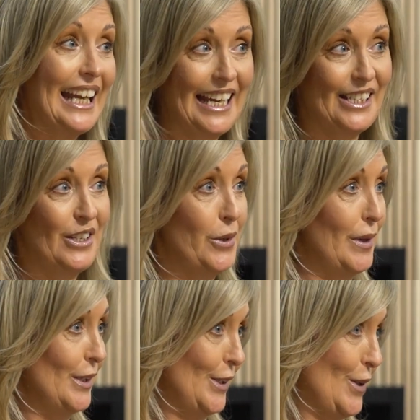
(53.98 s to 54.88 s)
easy
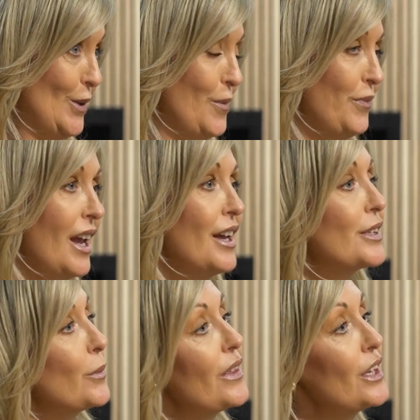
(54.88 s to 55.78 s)
to install.
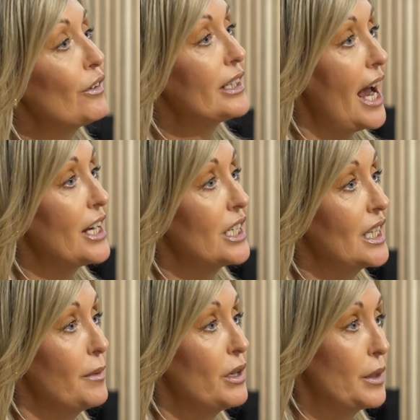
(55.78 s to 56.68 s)
So whether you're
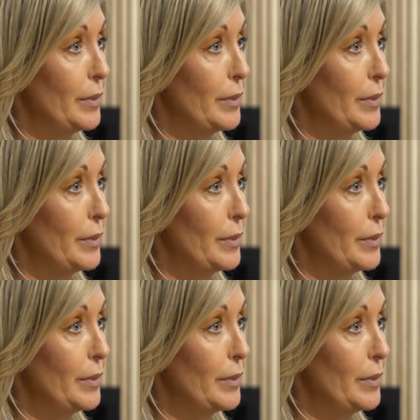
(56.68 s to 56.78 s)
attaching them to